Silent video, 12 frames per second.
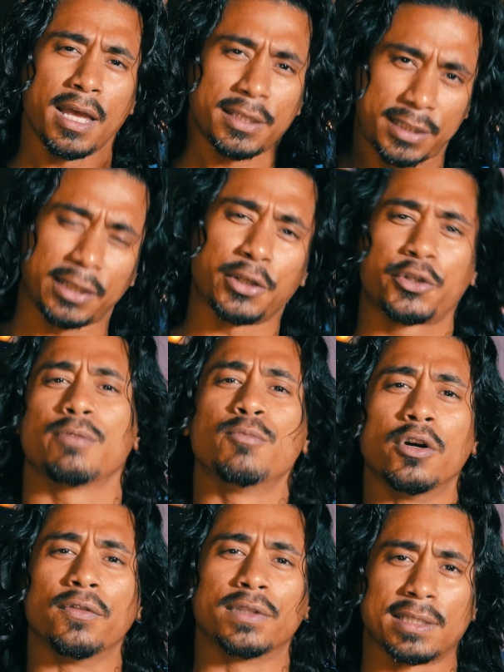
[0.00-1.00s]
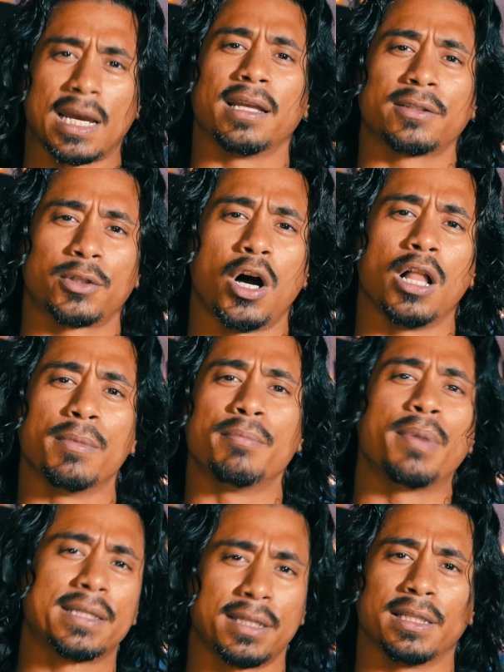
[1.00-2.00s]
signature moves, as I like to call them.
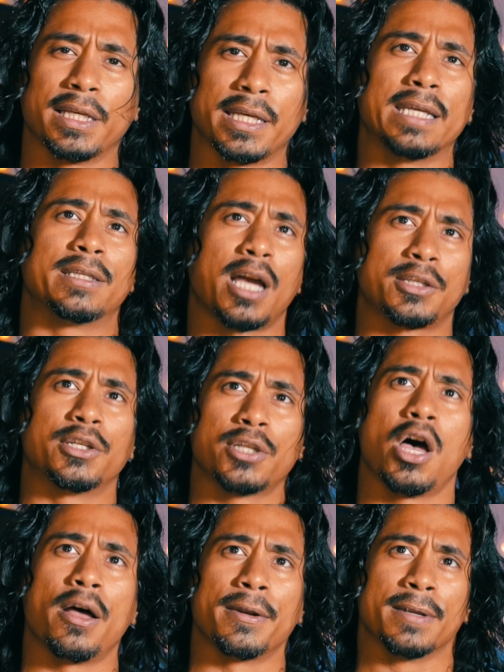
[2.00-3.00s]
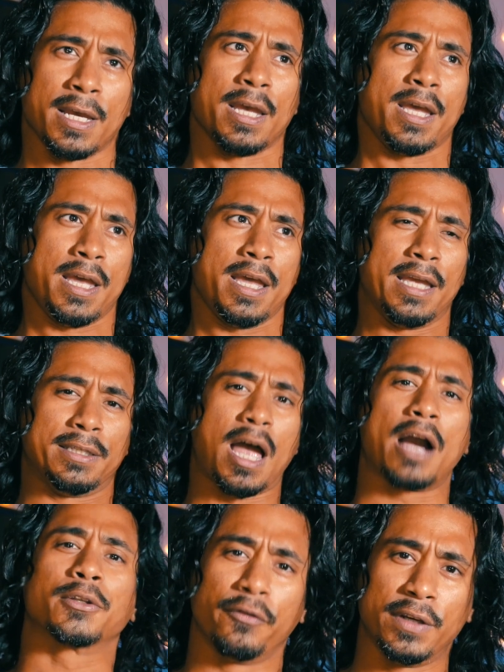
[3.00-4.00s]
Basically, he touches on his
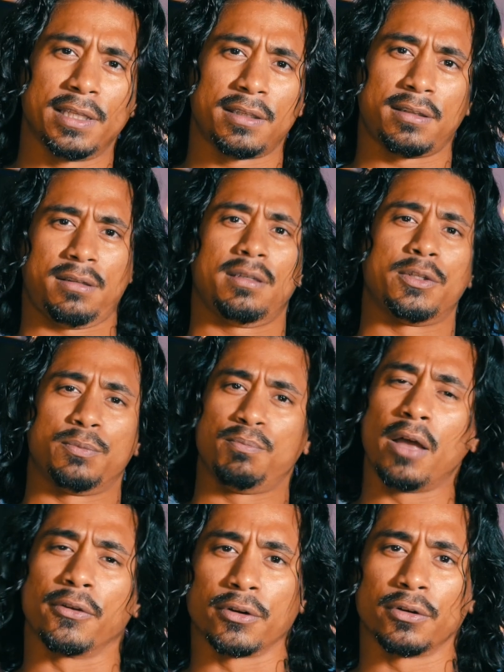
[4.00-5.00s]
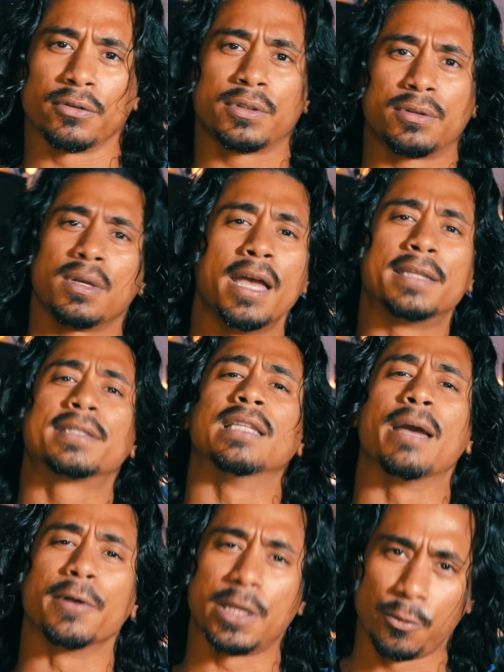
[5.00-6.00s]
doctor visits, his mother's, his
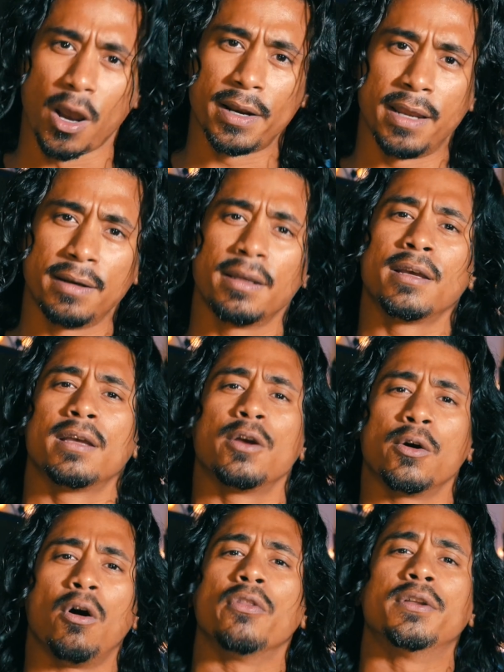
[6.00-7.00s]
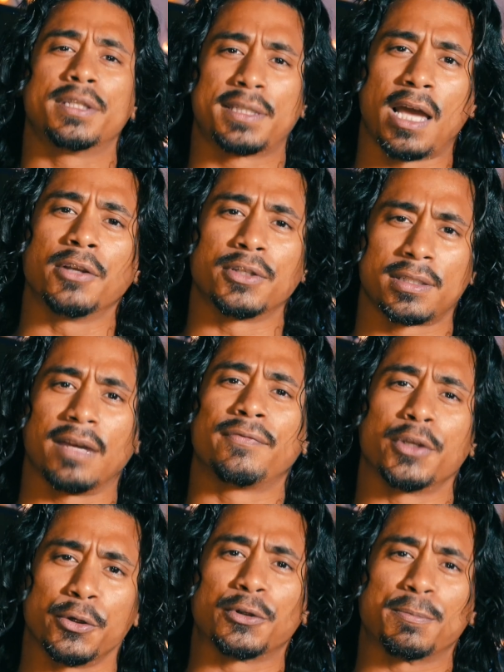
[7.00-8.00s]
celebrity run-in, all the nostalgia stuff
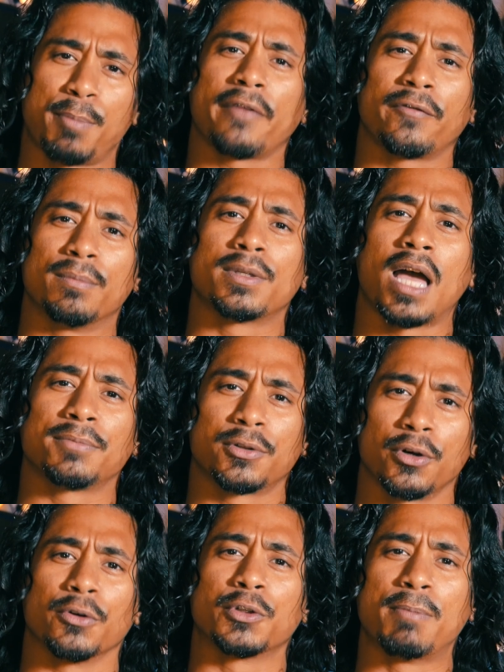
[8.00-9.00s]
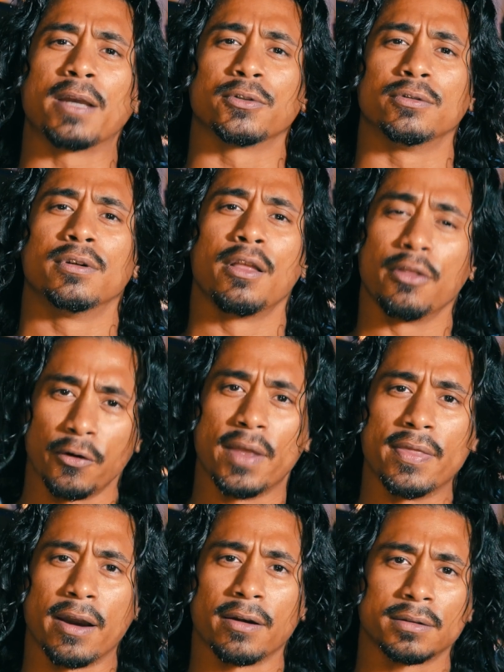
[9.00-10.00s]
that you expect from Tom Segura's special, they're
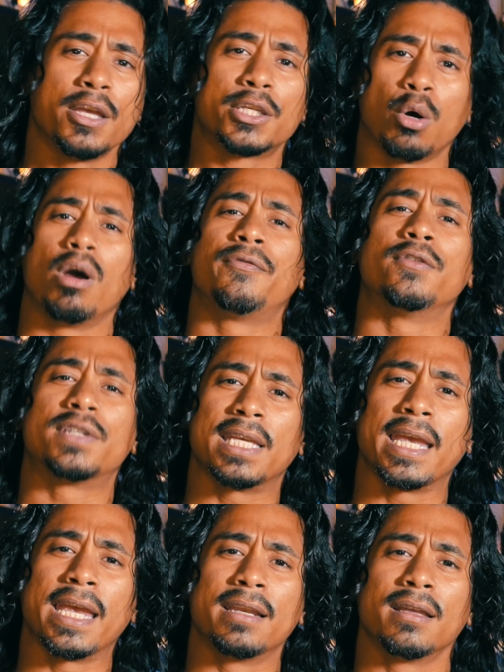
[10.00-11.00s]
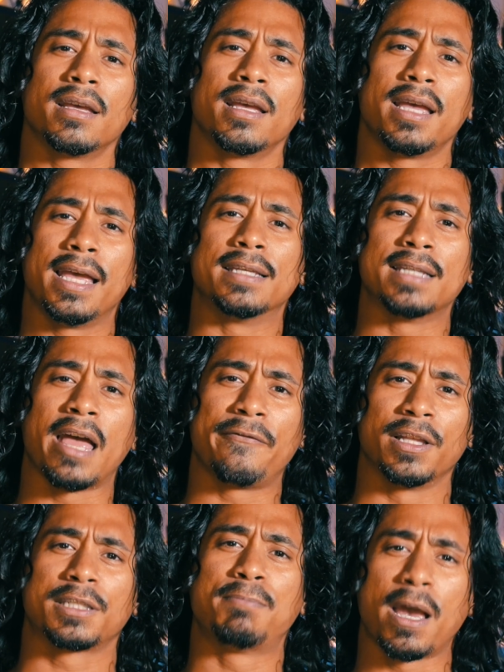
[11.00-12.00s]
in there. So if you've seen his
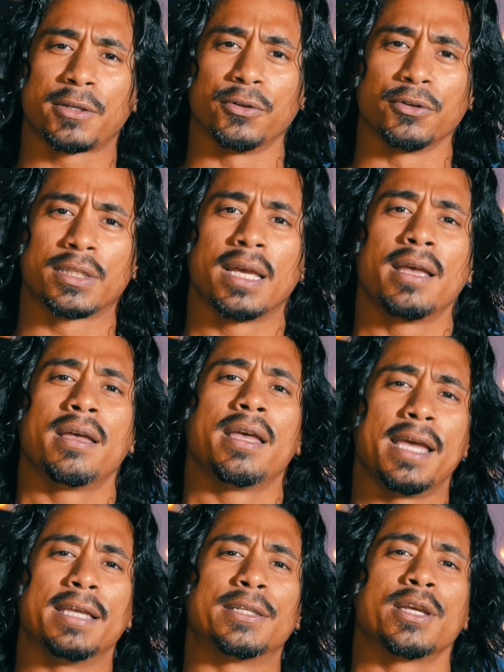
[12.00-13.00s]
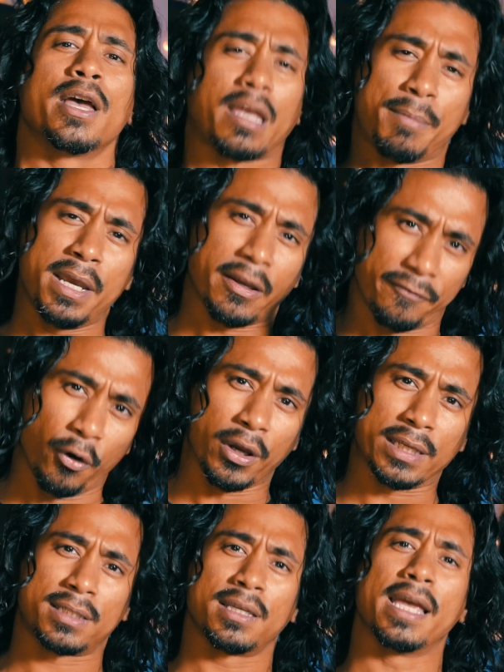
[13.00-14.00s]
Netflix specials, his comedic
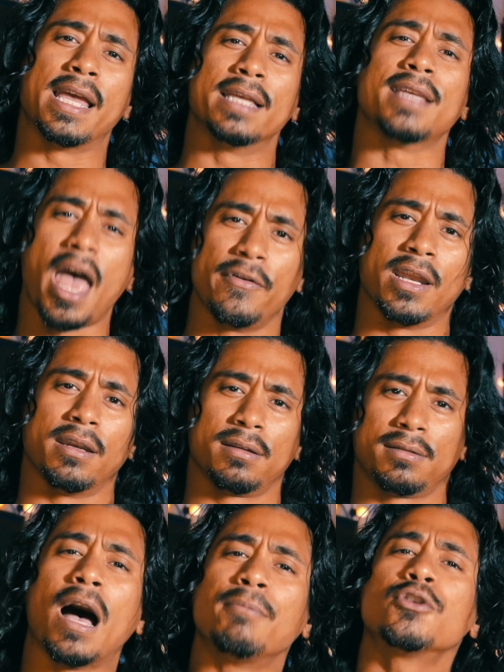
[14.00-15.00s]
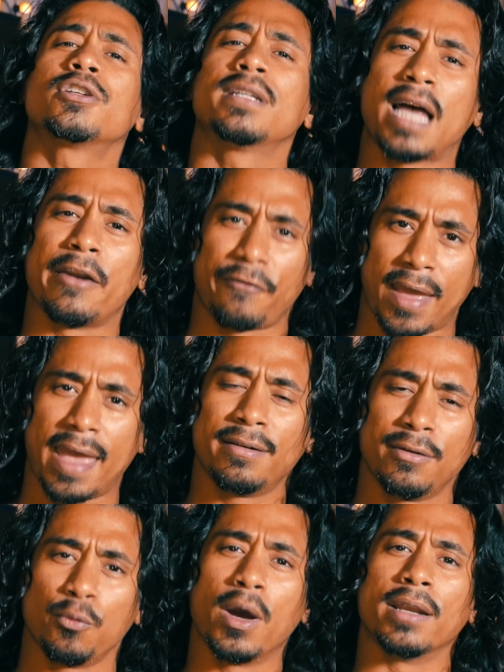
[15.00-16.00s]
voice is evident. I'm usually not a
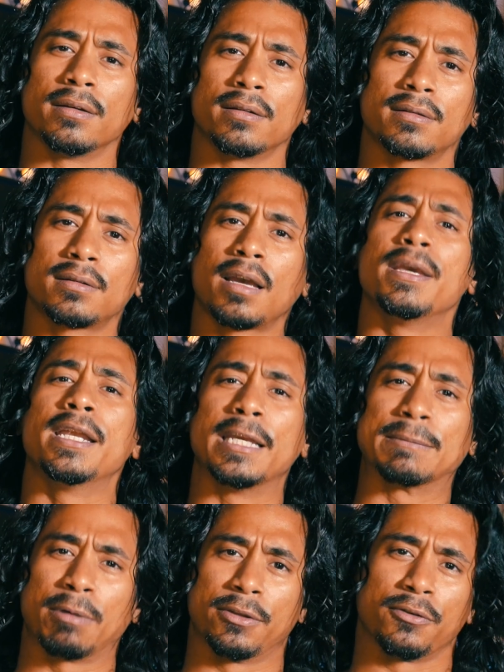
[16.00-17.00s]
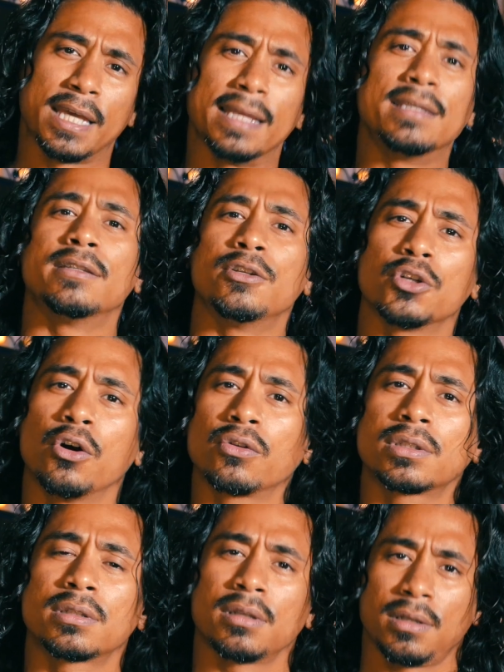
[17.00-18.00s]
fan when comedians put their kids in the
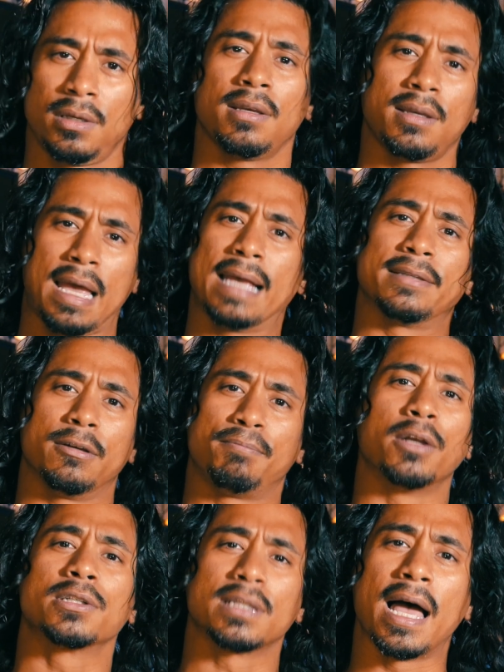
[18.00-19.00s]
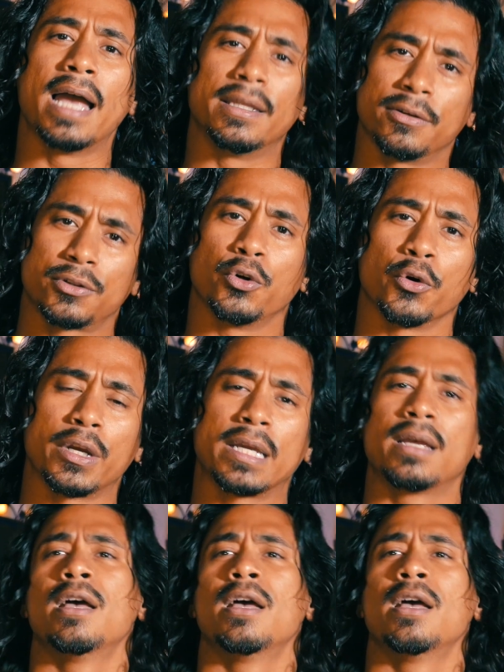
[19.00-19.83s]
jokes as the punchline and the story,